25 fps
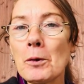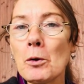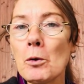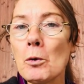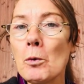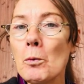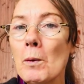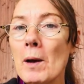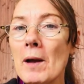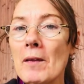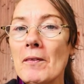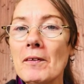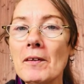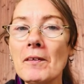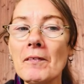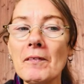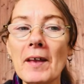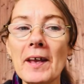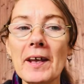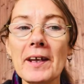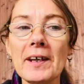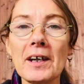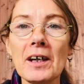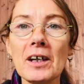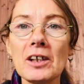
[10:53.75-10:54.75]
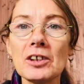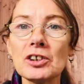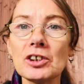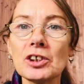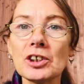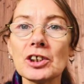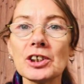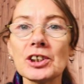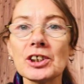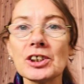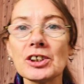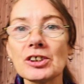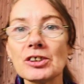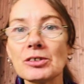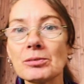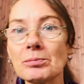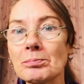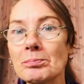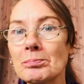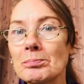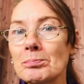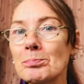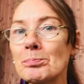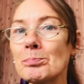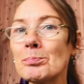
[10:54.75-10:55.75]
or whether they are just
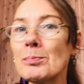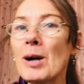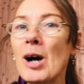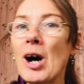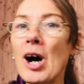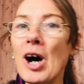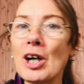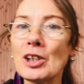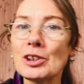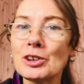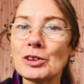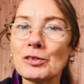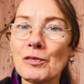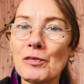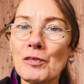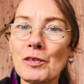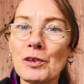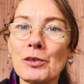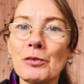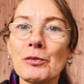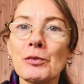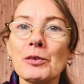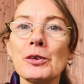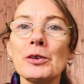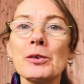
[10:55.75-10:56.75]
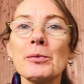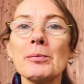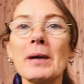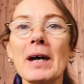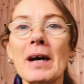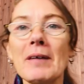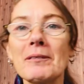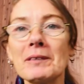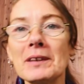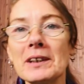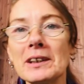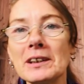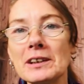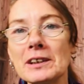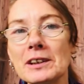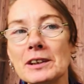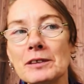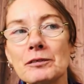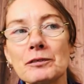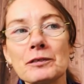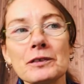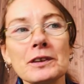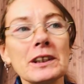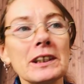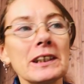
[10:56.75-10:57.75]
part of the group having
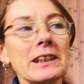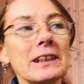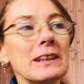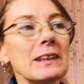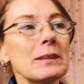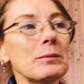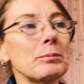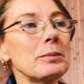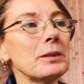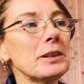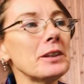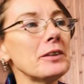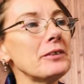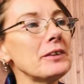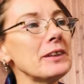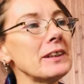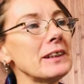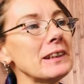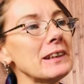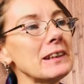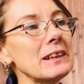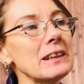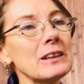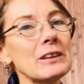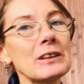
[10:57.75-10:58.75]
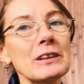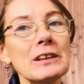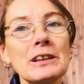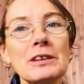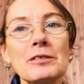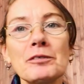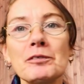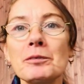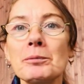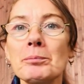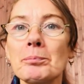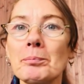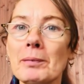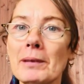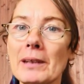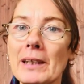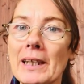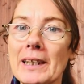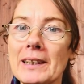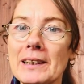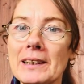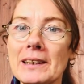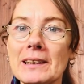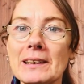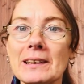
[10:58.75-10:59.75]
different experiences on different
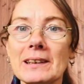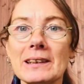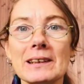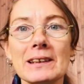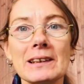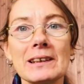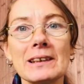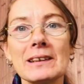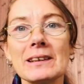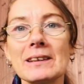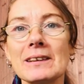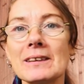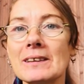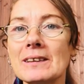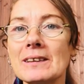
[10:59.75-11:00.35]
planets.